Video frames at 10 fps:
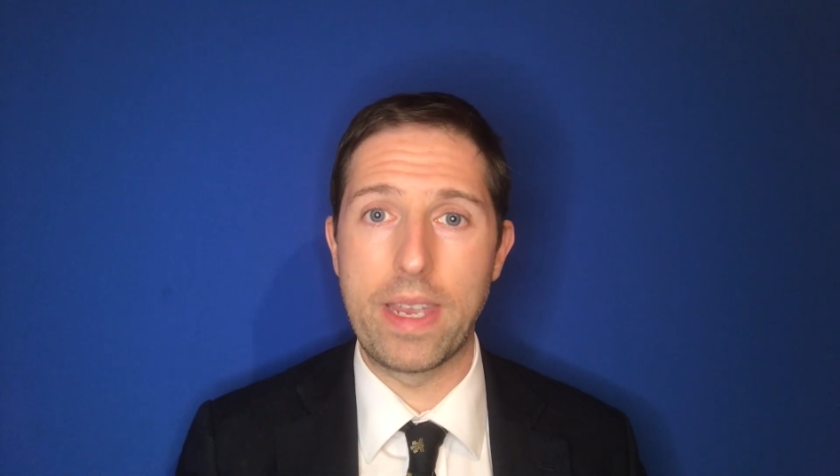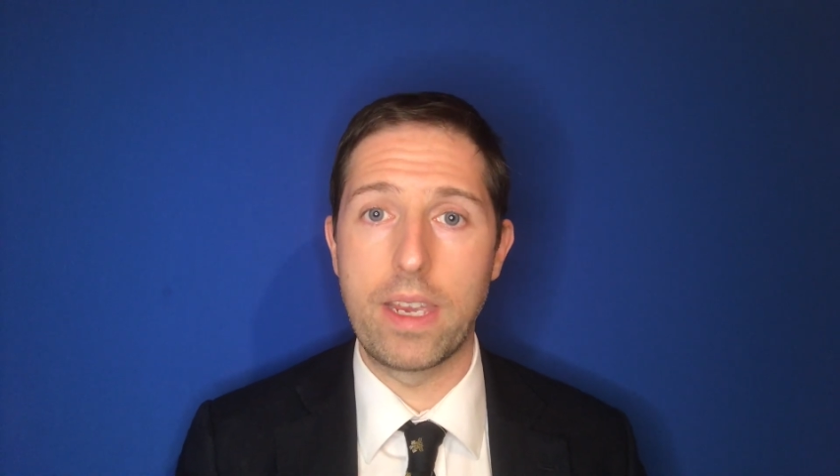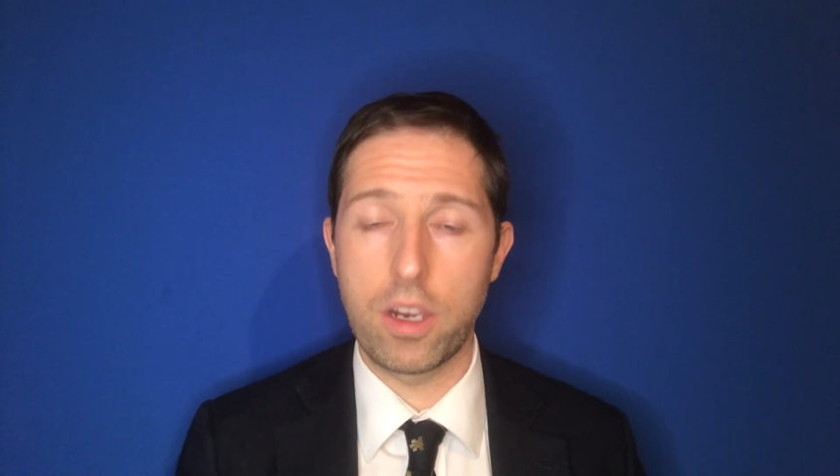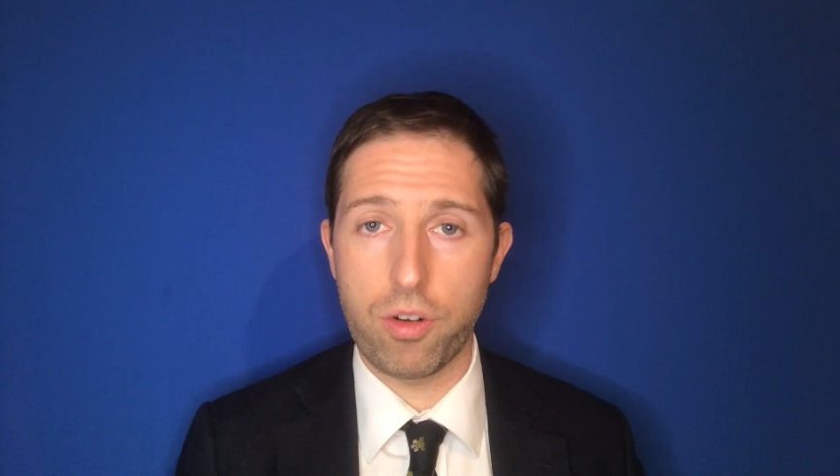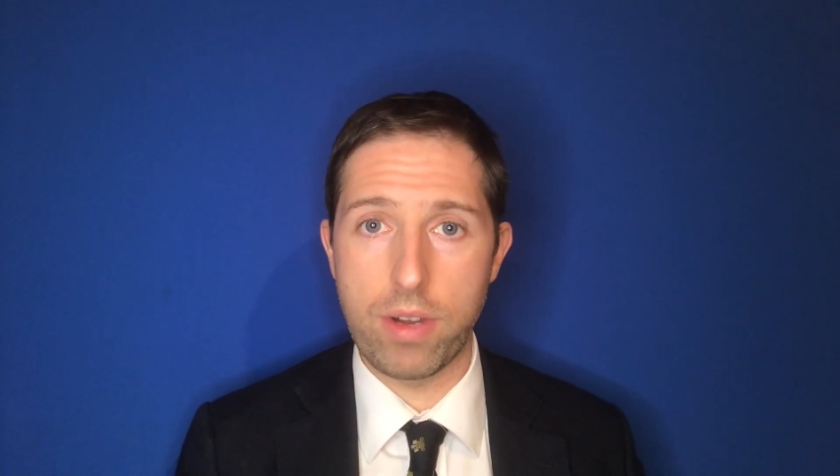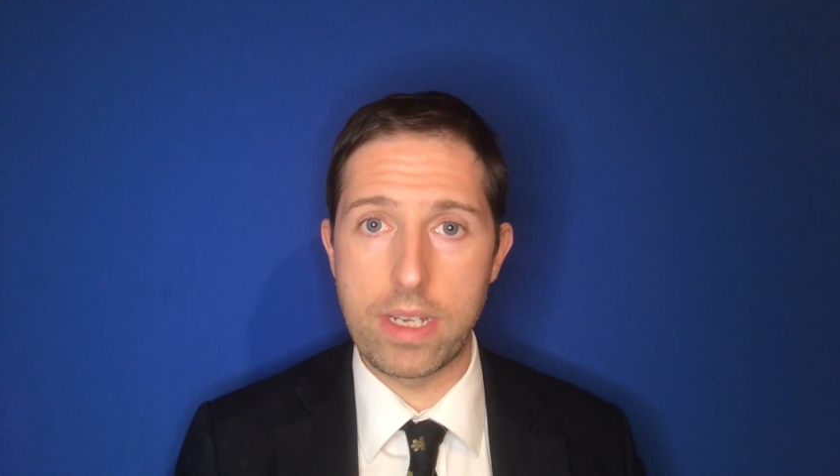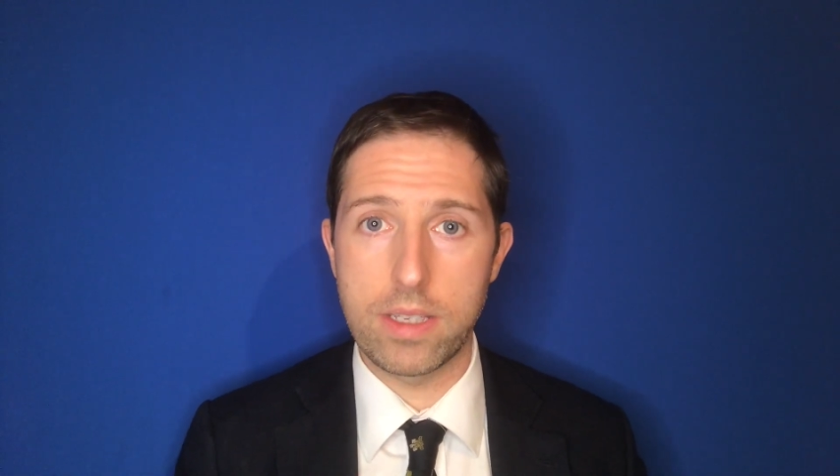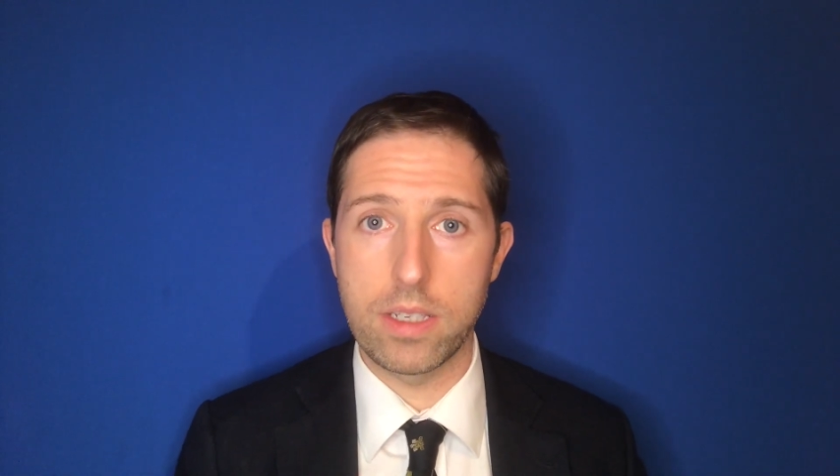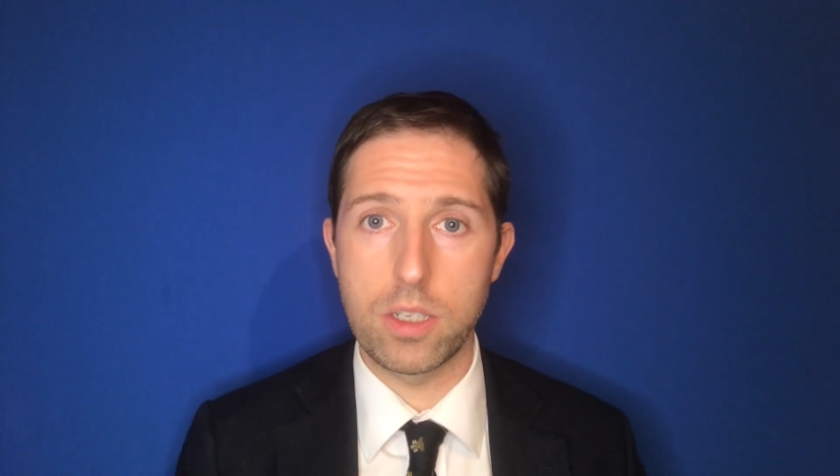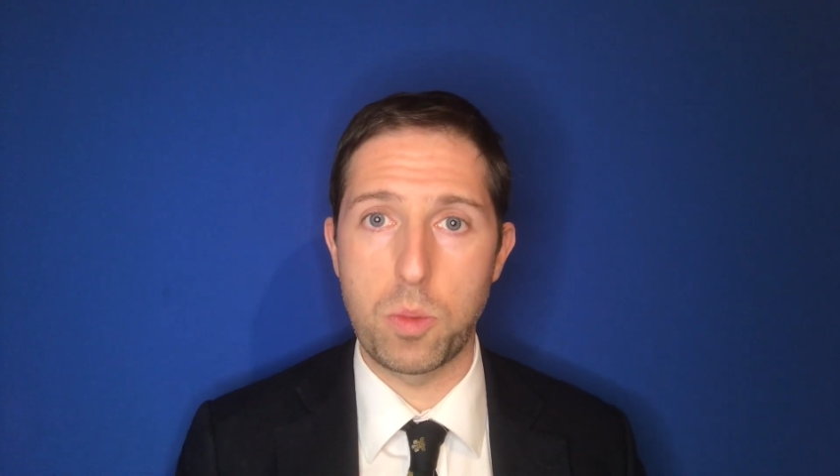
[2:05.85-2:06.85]
increase
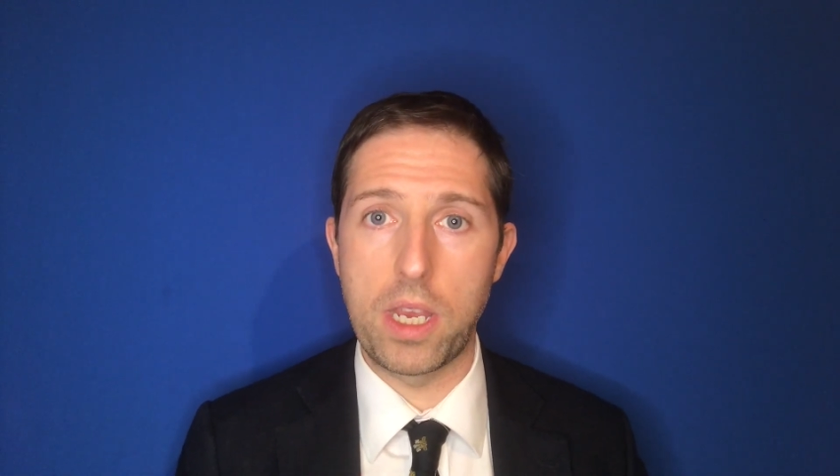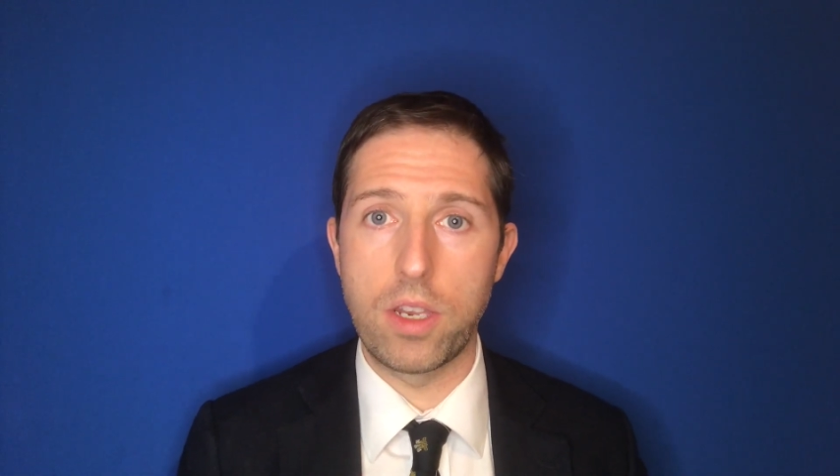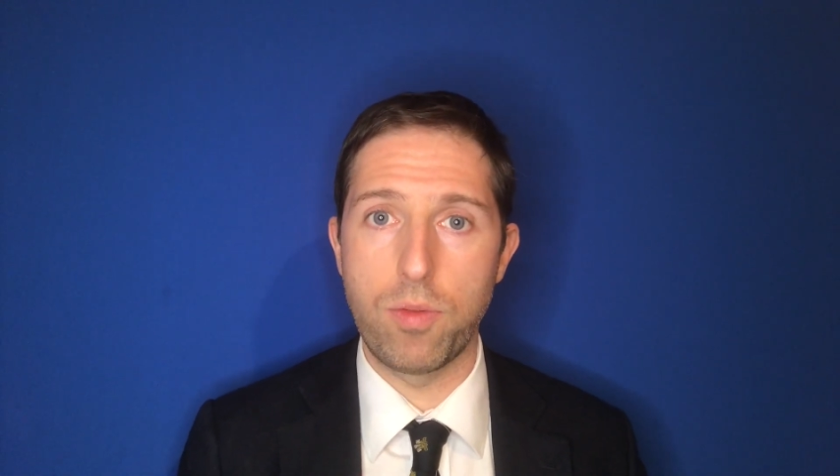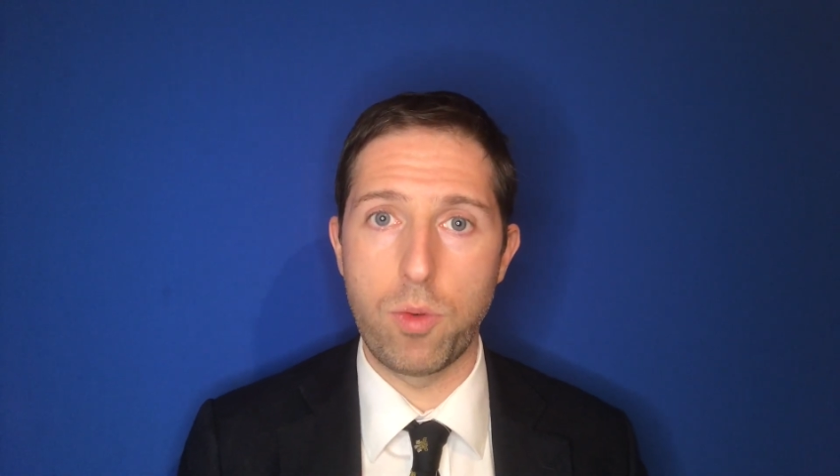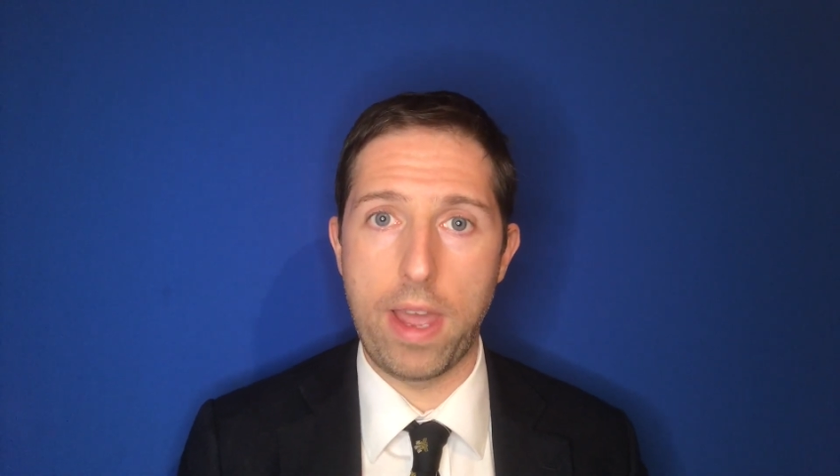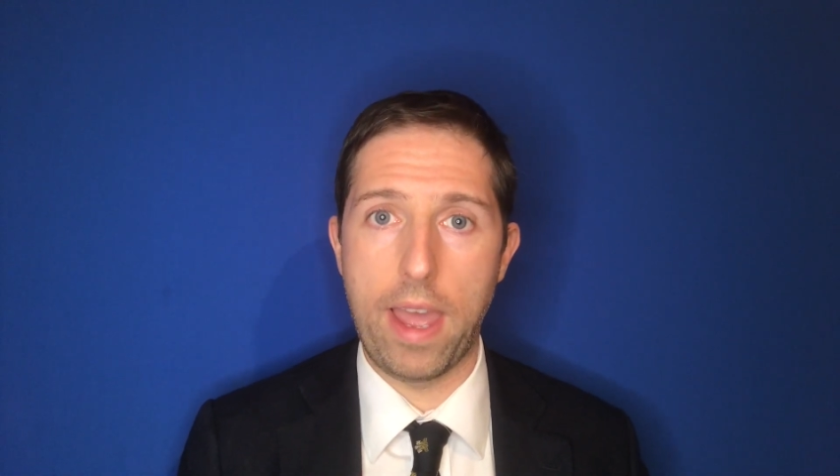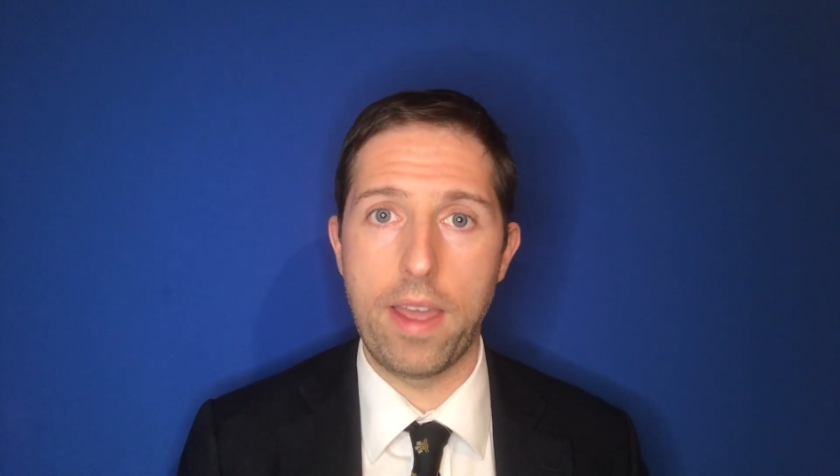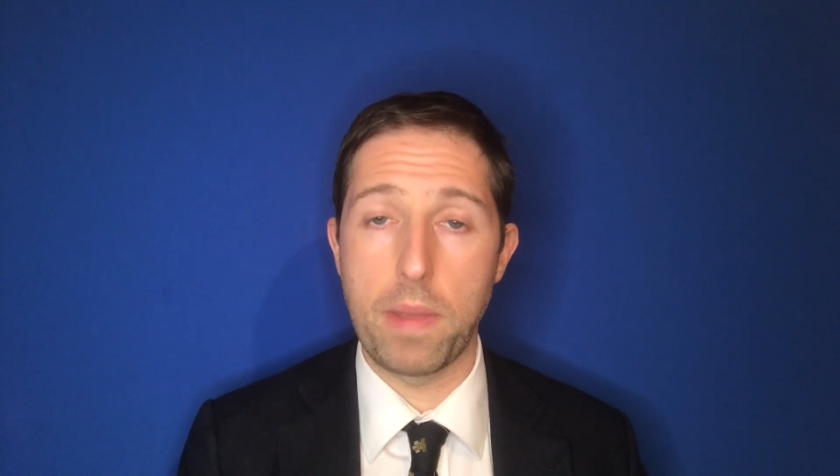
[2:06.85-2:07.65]
the speed of wear.